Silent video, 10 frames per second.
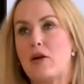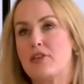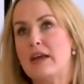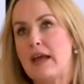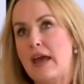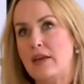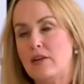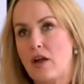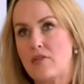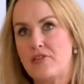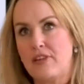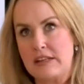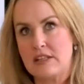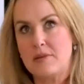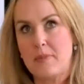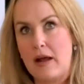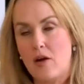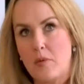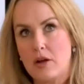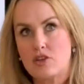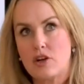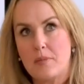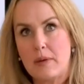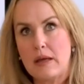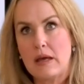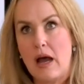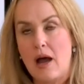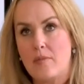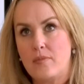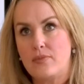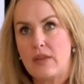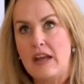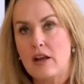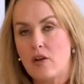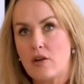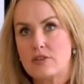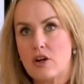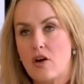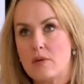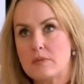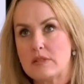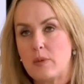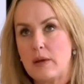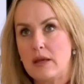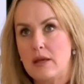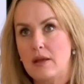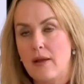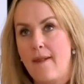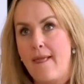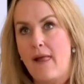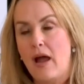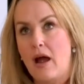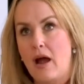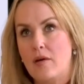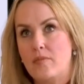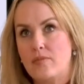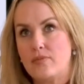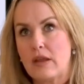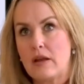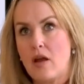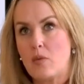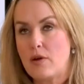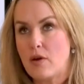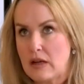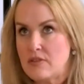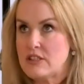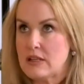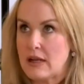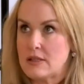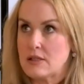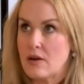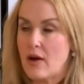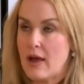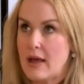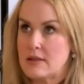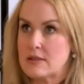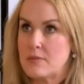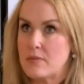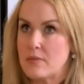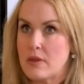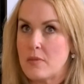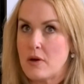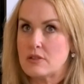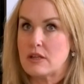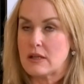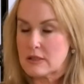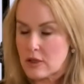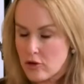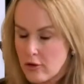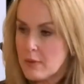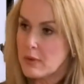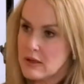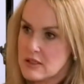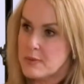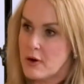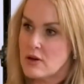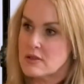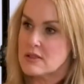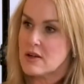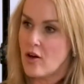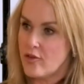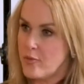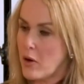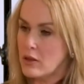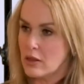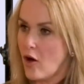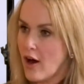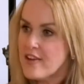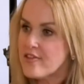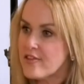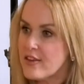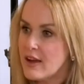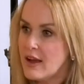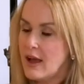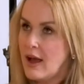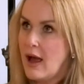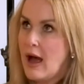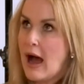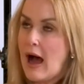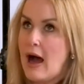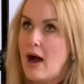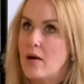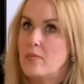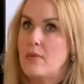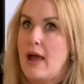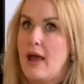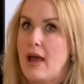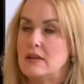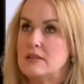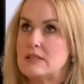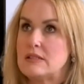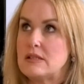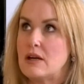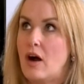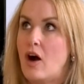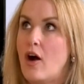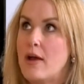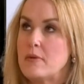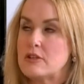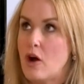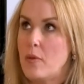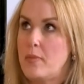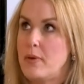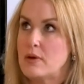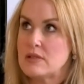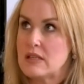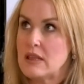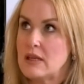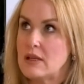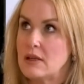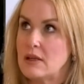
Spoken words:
I think, and then like reflecting back on my trip, and a lot of times we, like when I lived in London, I had the most incredible experiences of my life, and I am the type of person that